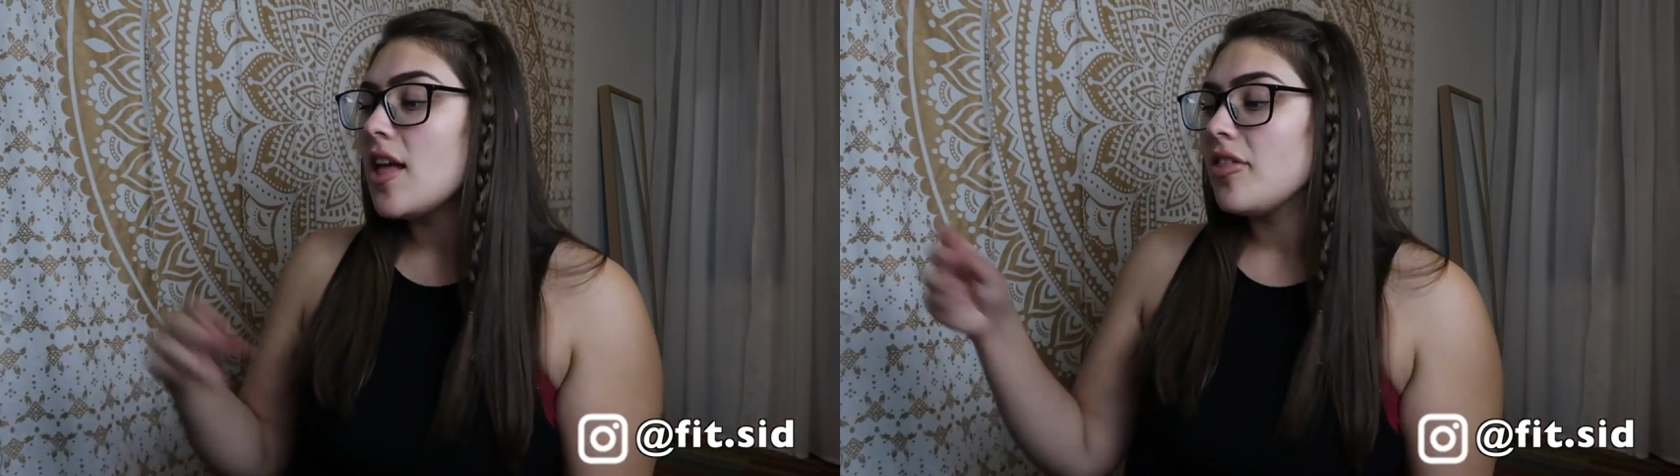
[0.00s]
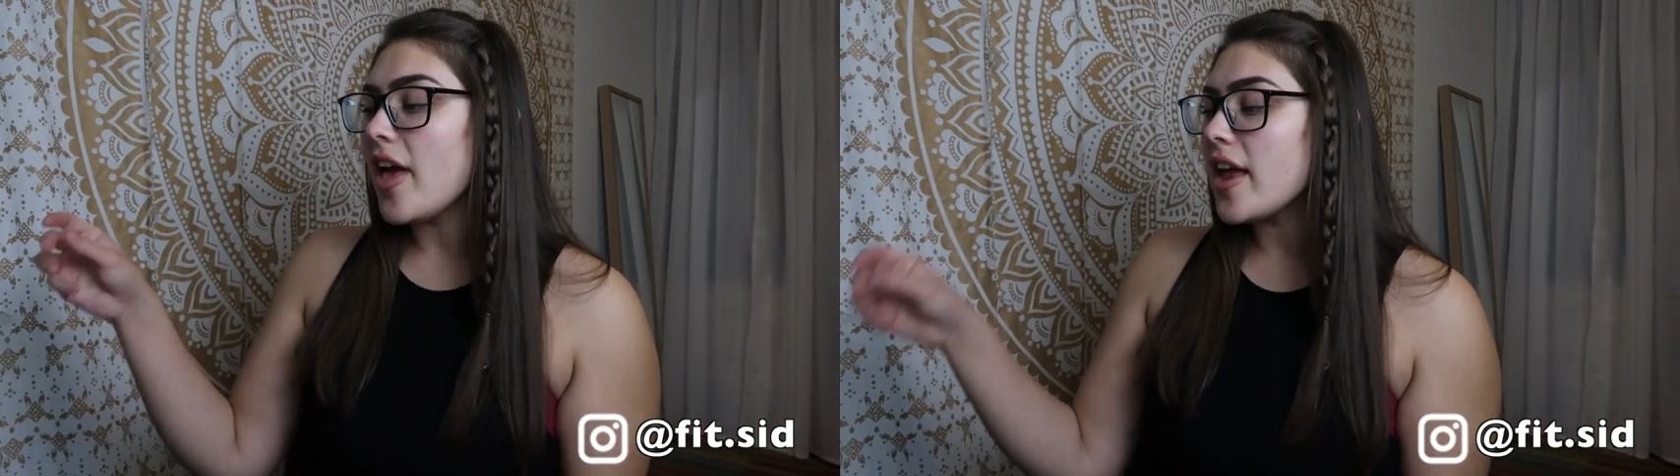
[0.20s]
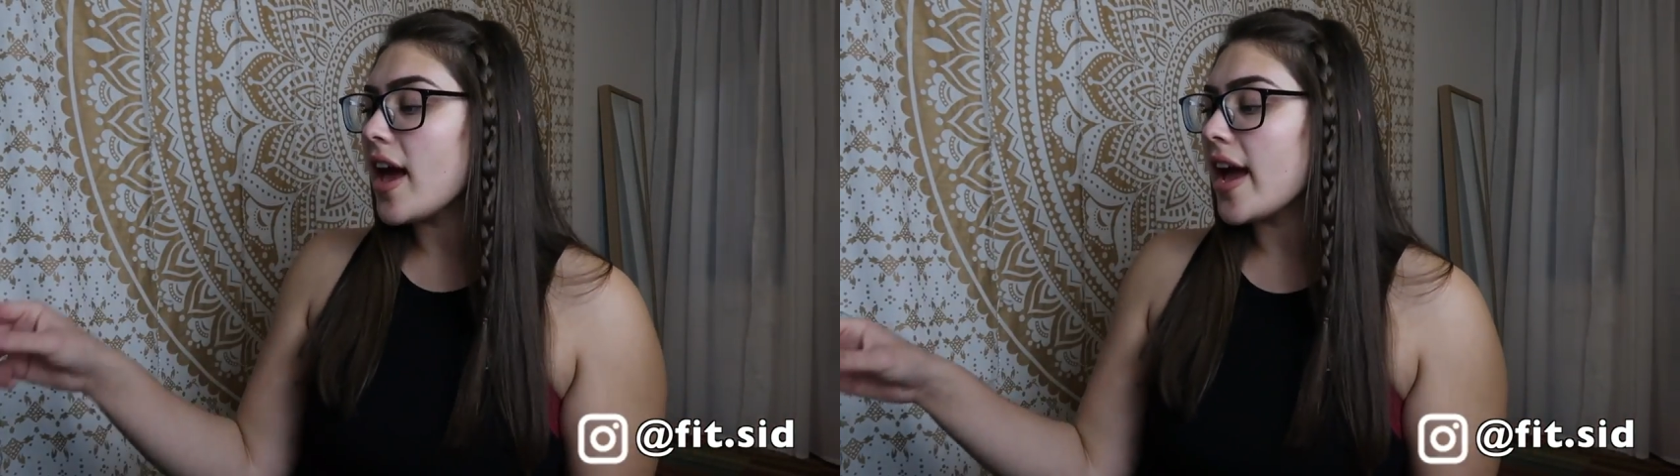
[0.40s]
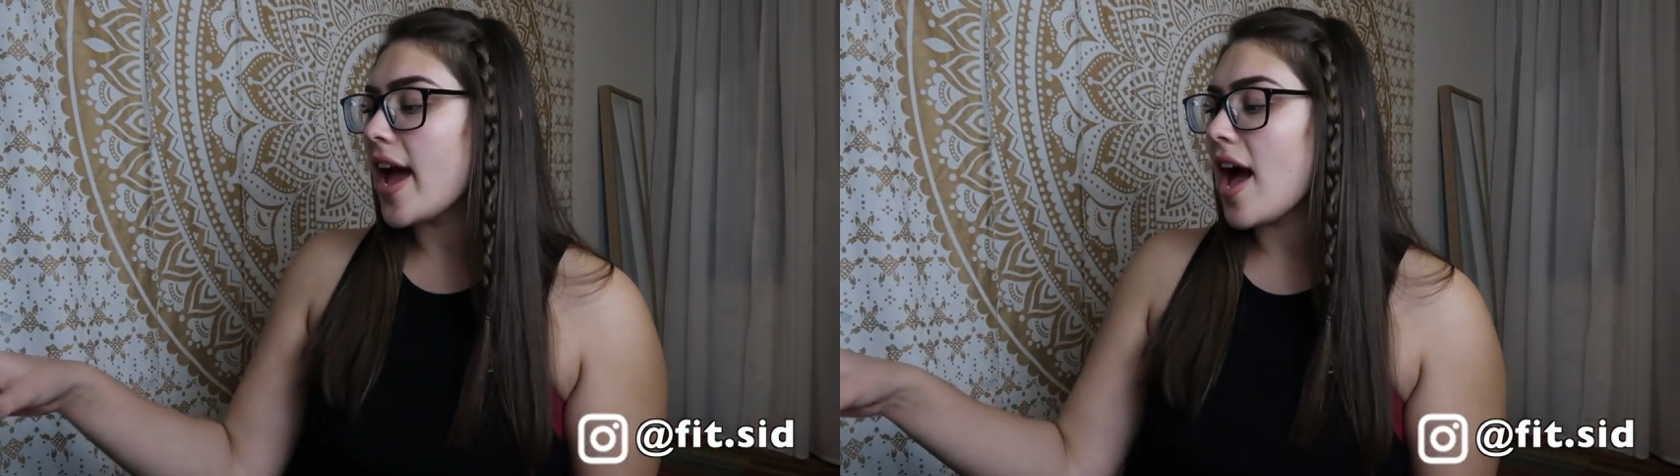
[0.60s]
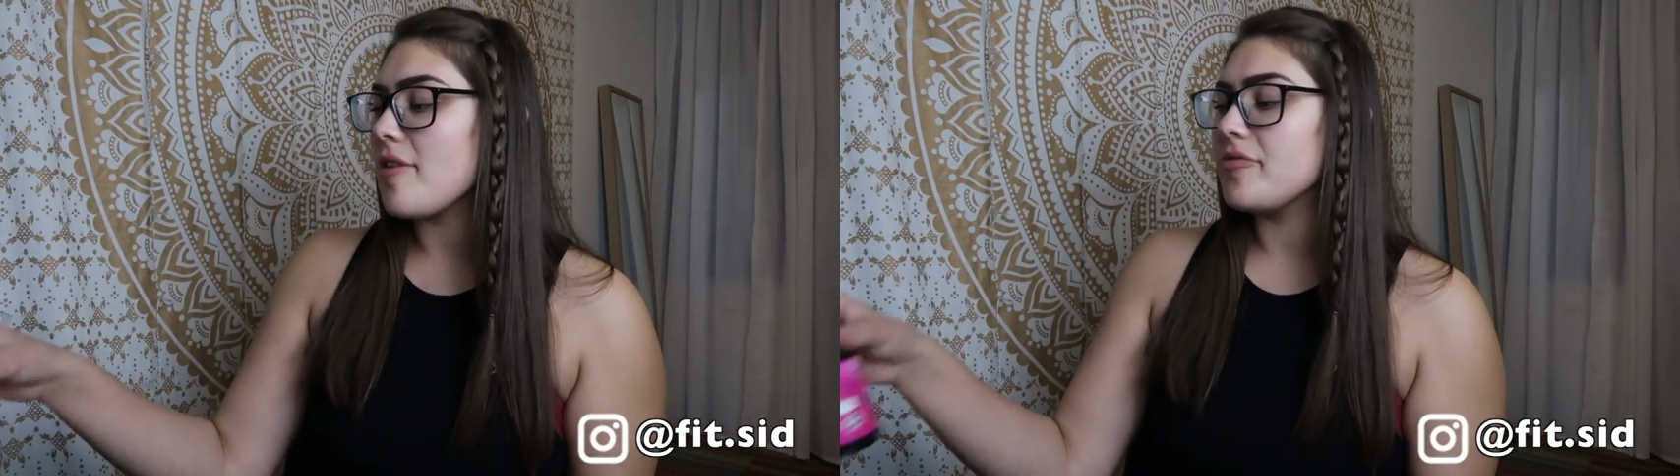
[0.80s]
Then I
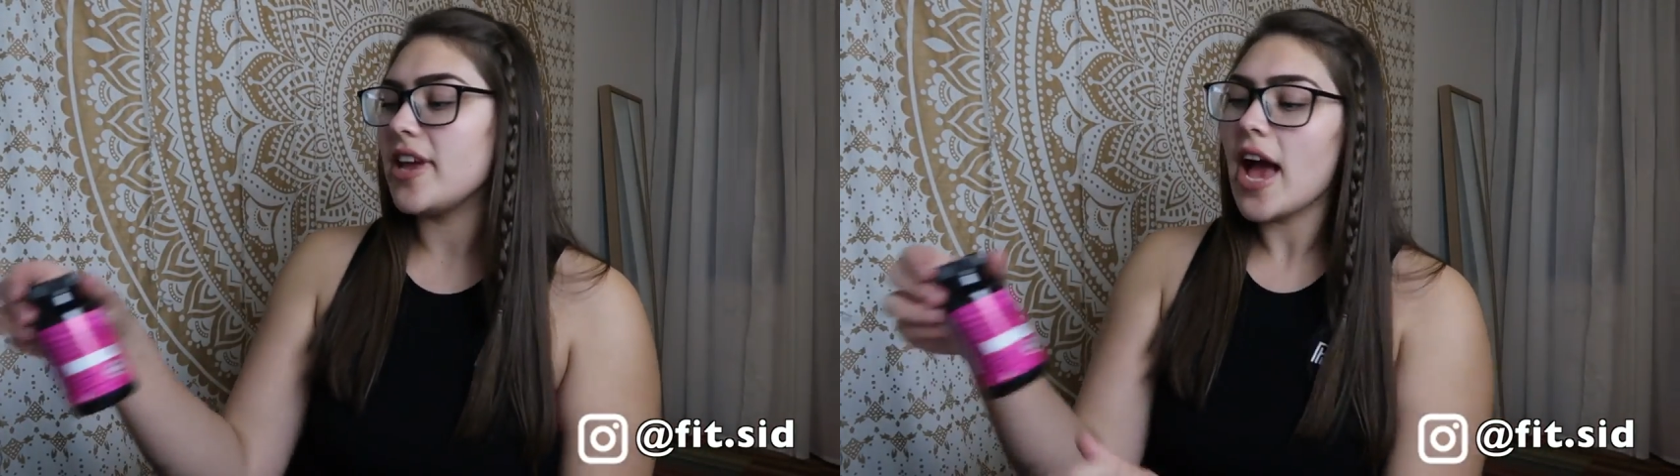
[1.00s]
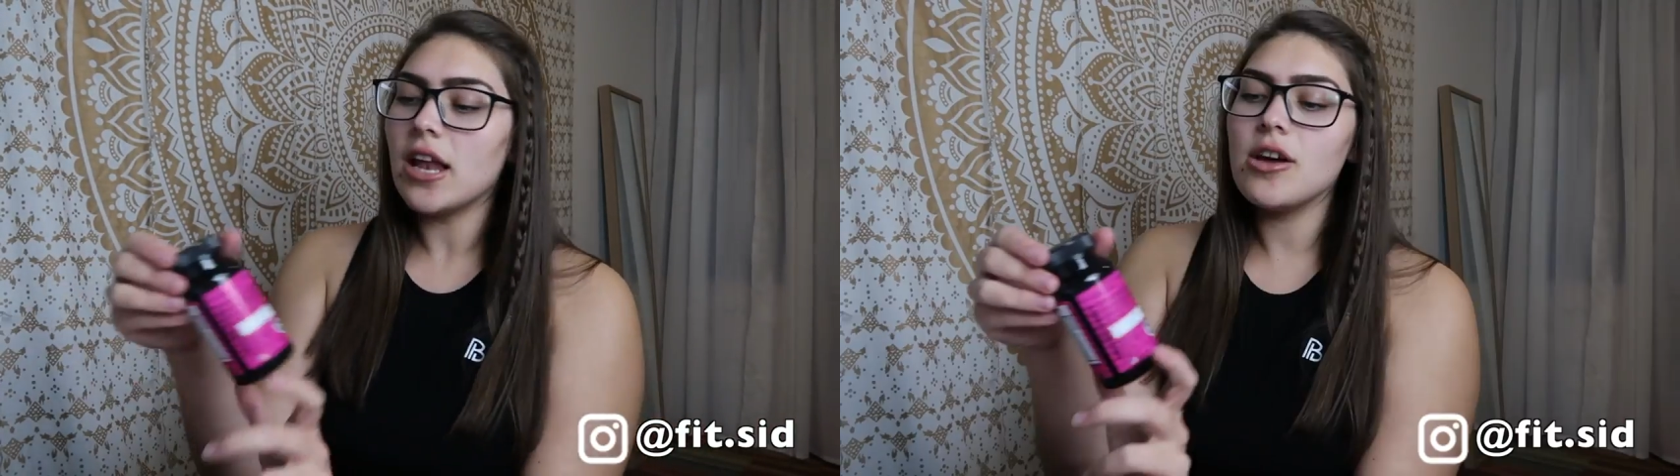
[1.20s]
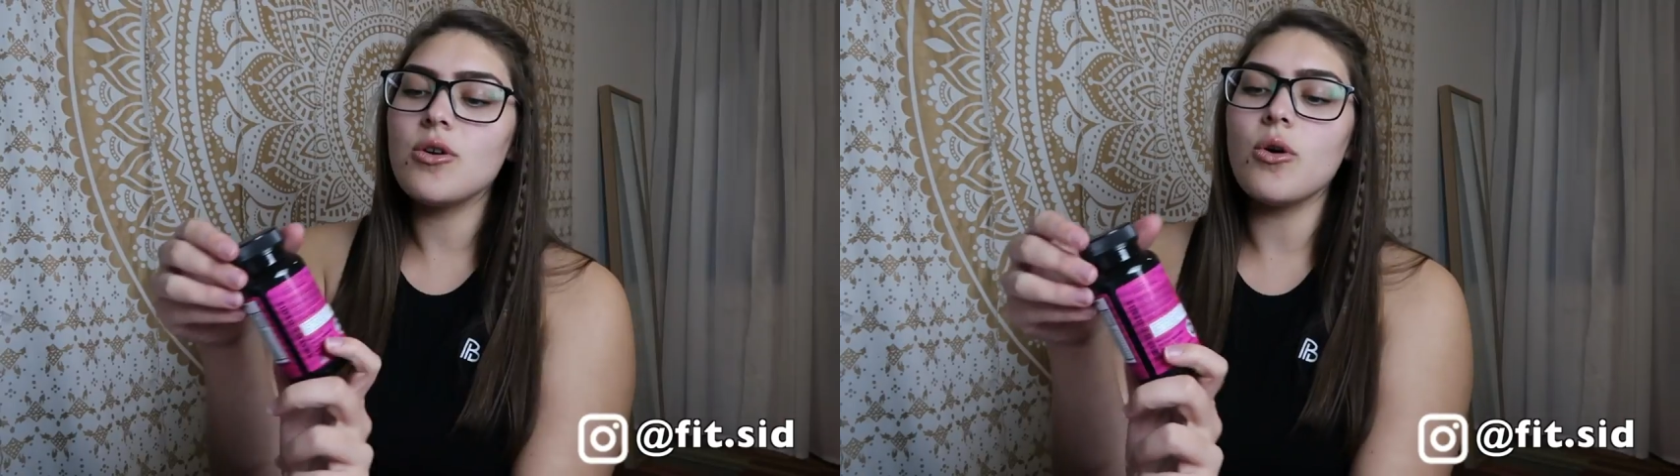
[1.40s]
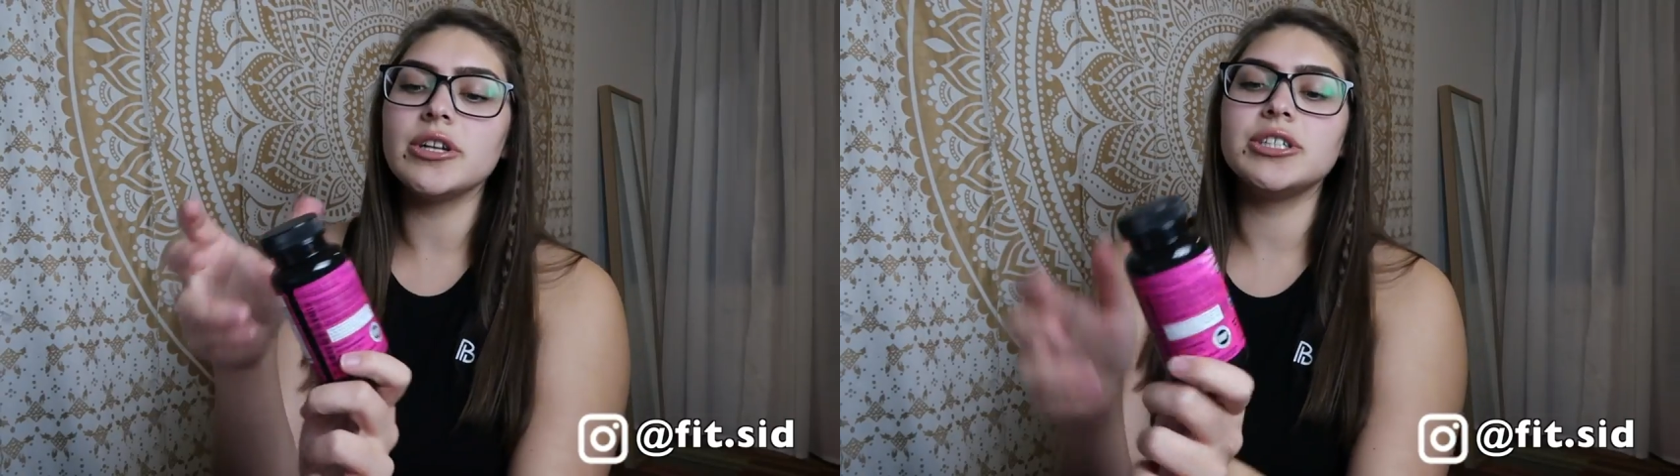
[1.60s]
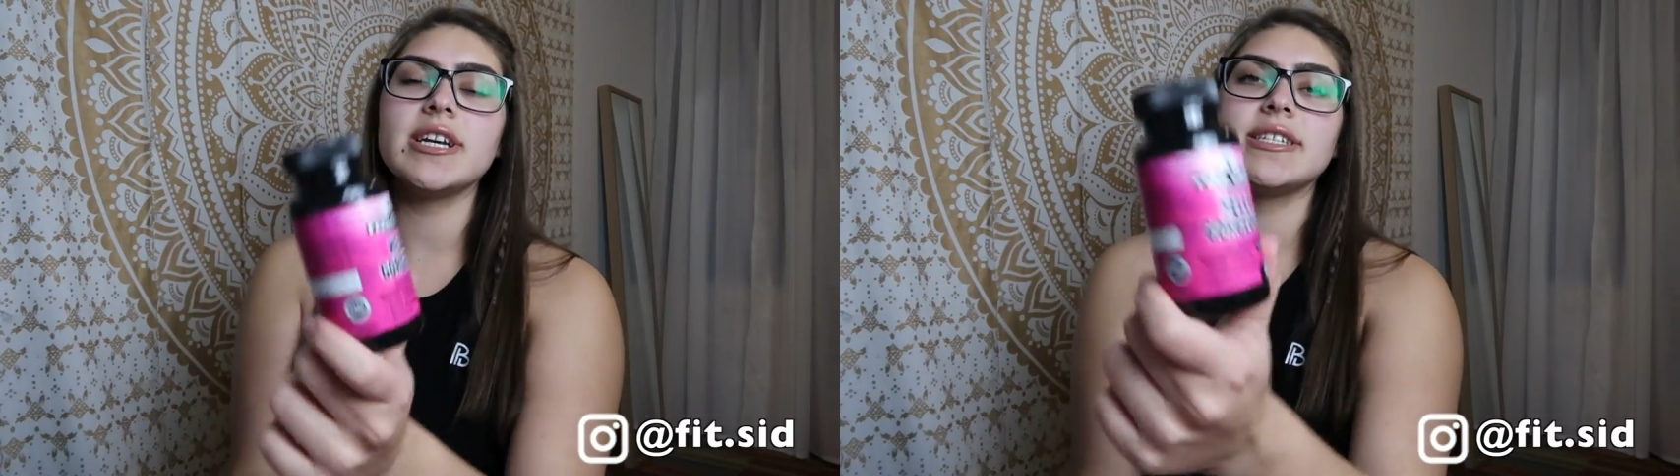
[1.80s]
have the Hello
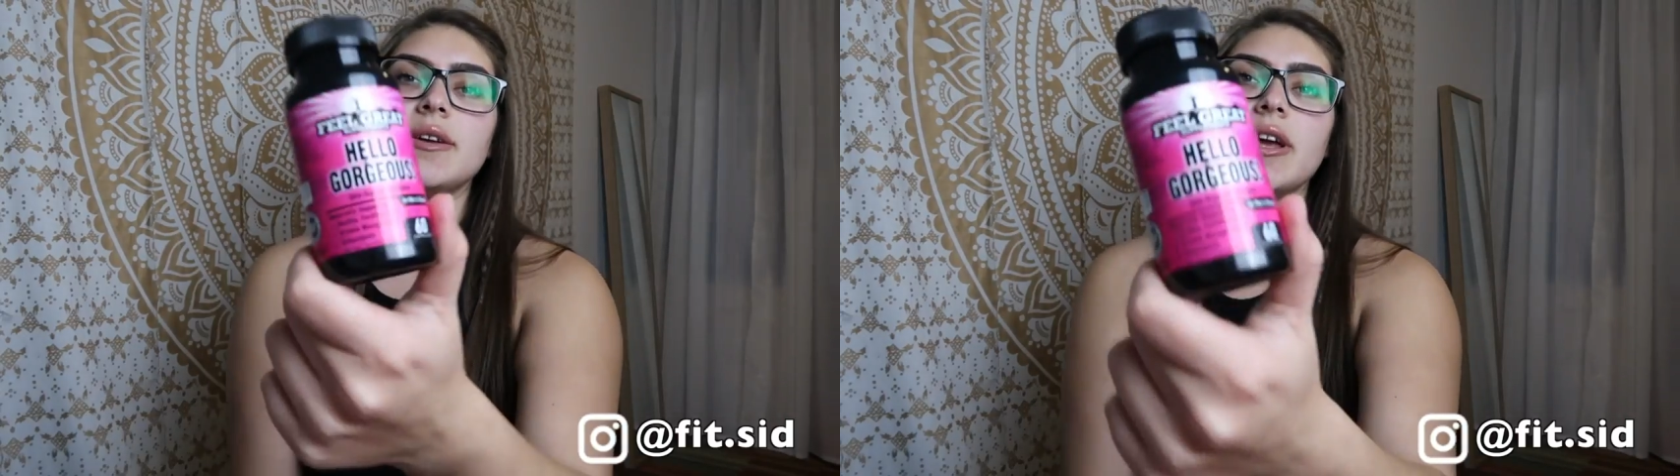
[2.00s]
Gorgeous.